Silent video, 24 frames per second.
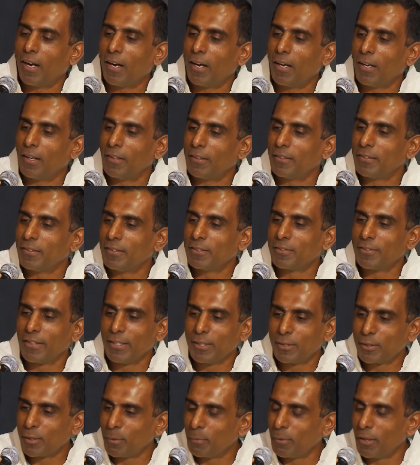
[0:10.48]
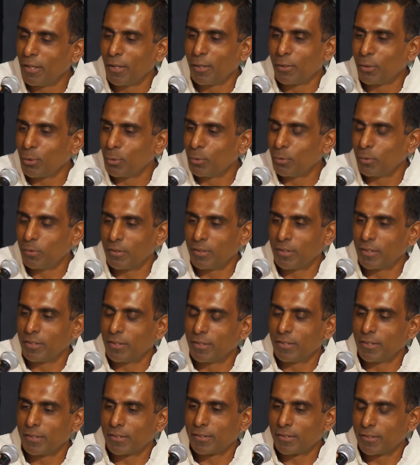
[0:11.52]
It's very similar to
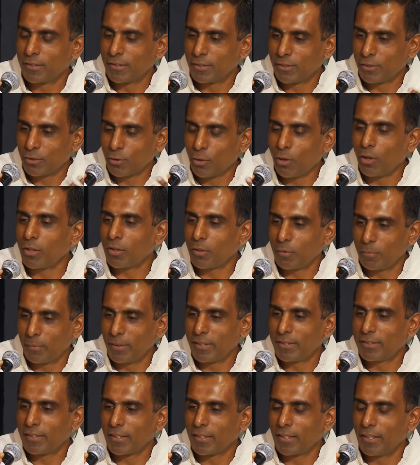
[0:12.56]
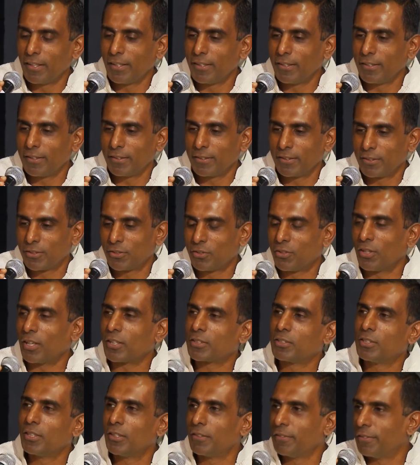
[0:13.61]
this thought of basically
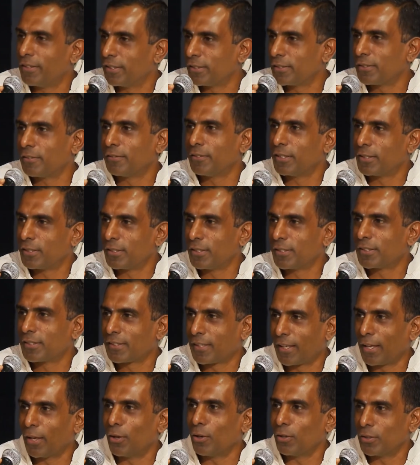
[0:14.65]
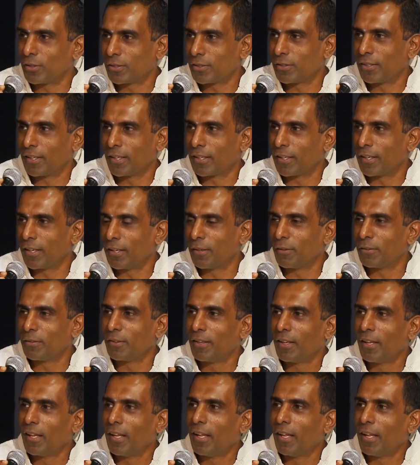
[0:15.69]
structure versus chaos, right? Kind of.